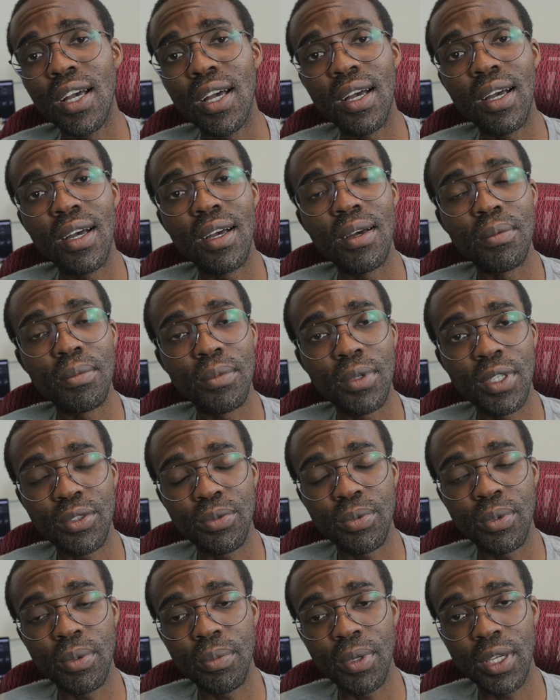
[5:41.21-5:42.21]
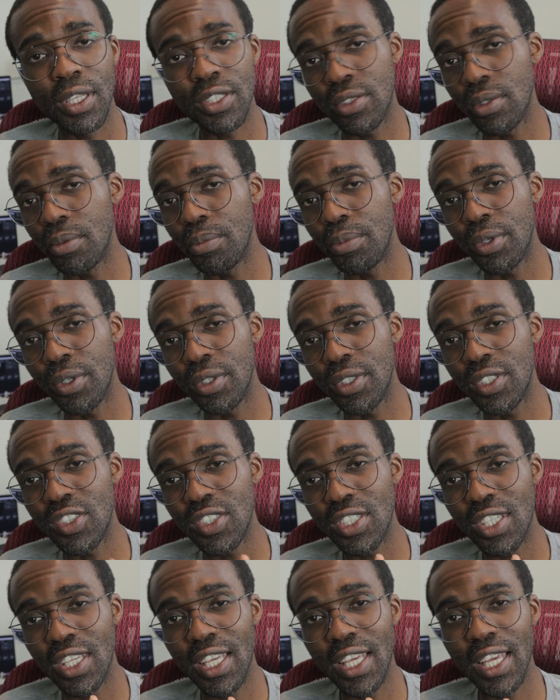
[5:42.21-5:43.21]
at some
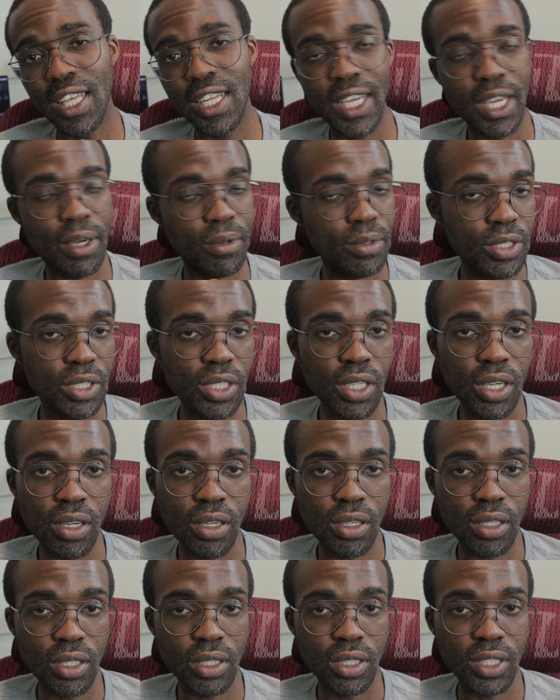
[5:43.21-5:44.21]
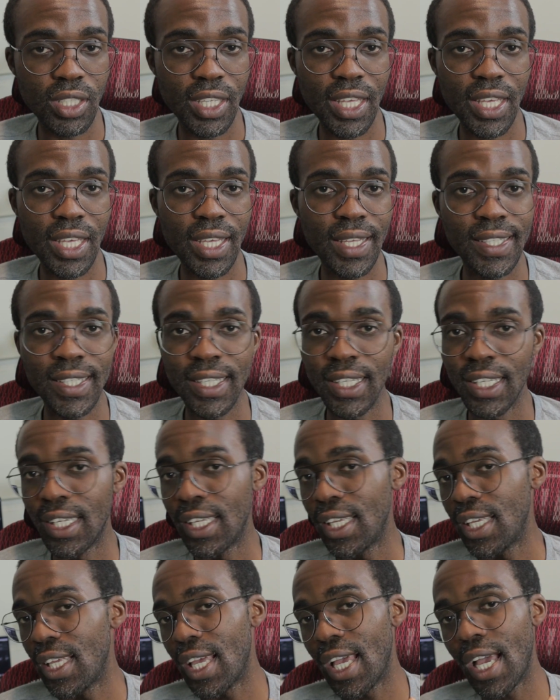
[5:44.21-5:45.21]
point, and I would call and
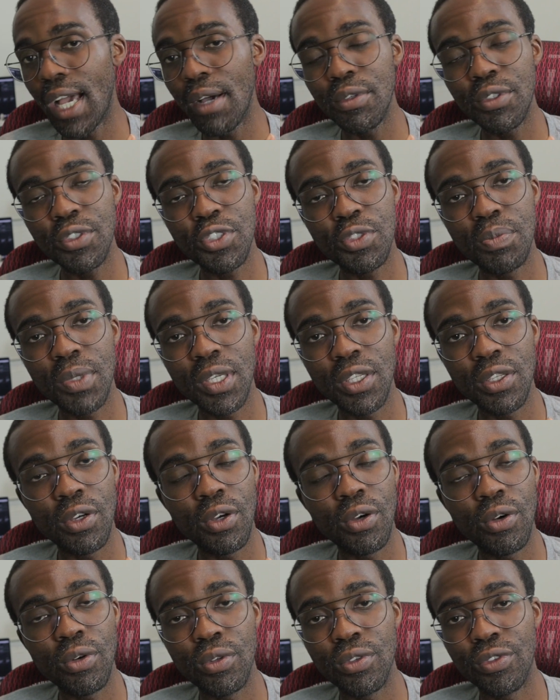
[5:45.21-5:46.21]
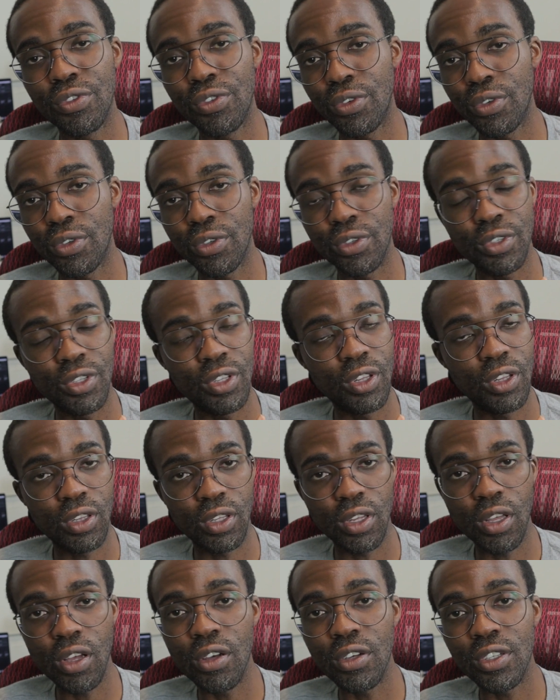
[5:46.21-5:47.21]
I would just be in a hold for a
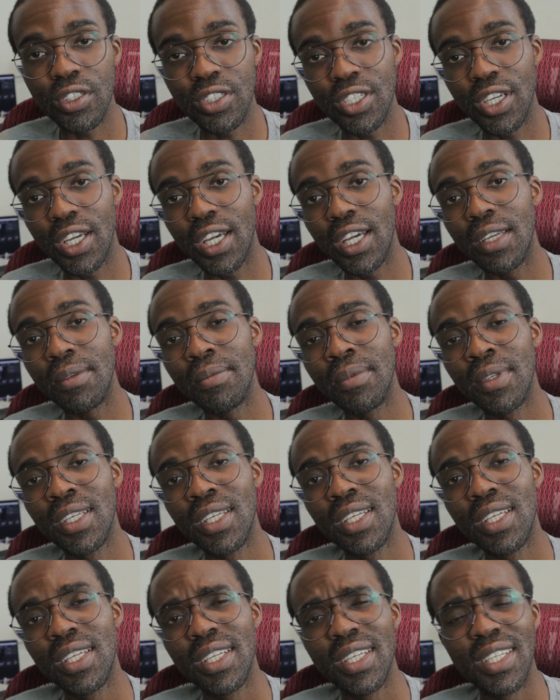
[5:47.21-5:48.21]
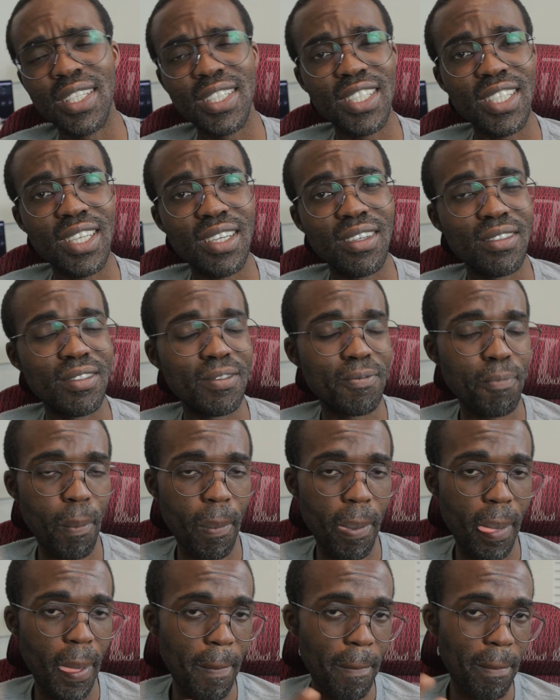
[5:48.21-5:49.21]
long time. Now,
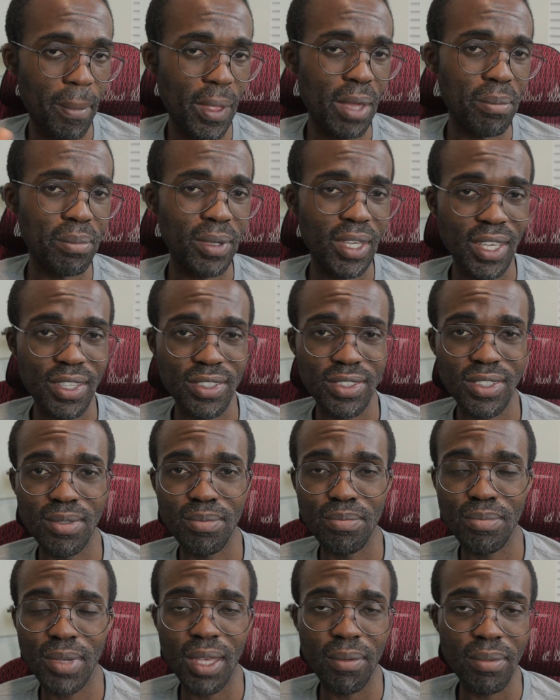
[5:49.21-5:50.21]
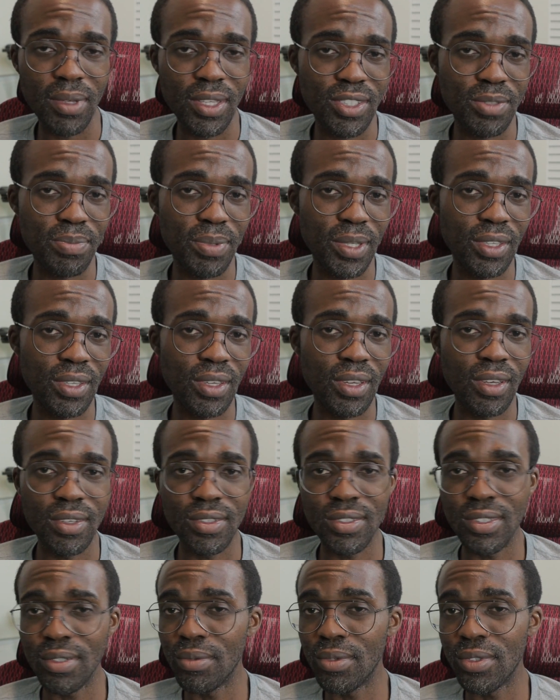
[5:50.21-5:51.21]
I'm guessing maybe it's
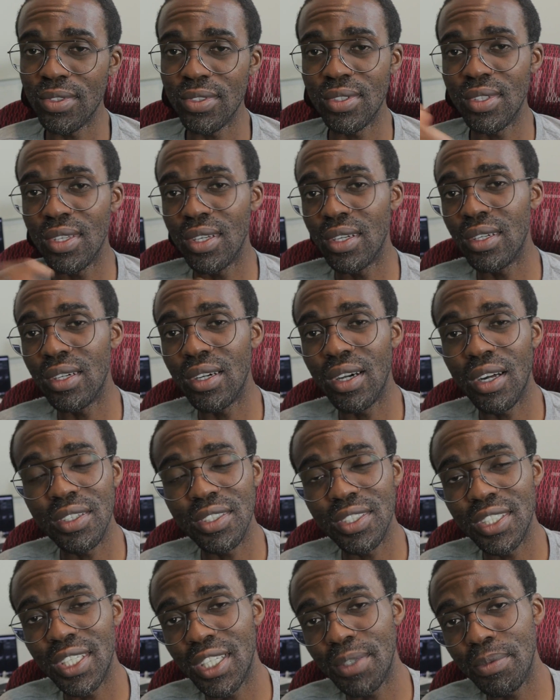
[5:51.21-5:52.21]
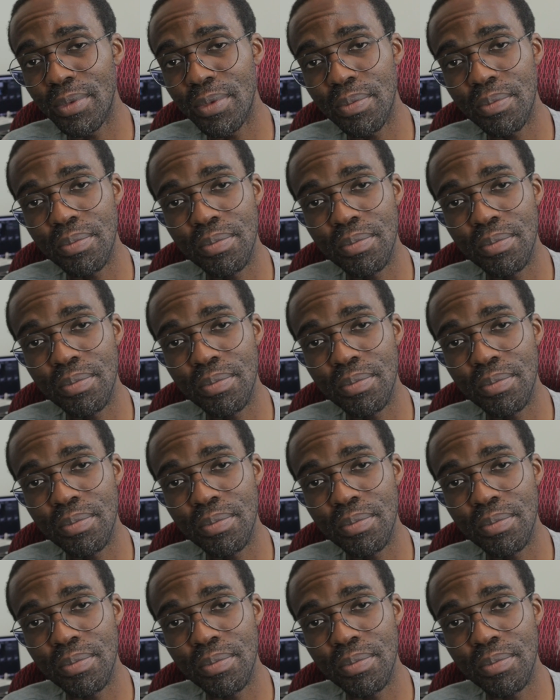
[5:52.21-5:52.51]
because it was the holiday